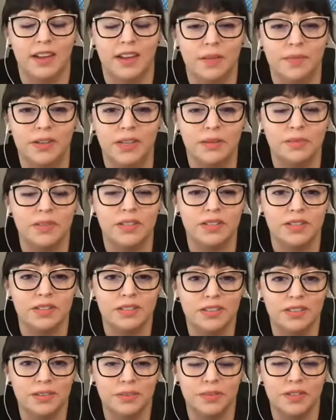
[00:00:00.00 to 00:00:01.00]
I mean,
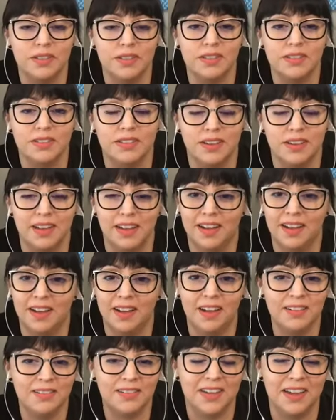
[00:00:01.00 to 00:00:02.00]
it was
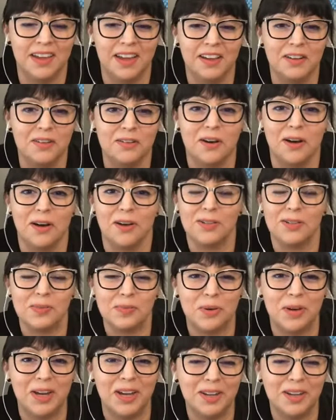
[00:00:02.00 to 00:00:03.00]
to echo Carl's
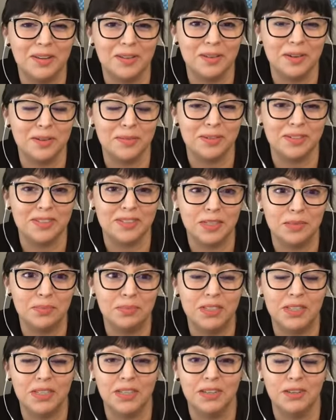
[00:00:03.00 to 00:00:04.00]
point, it was
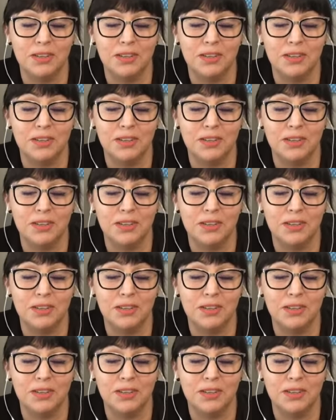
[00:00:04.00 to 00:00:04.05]
deeply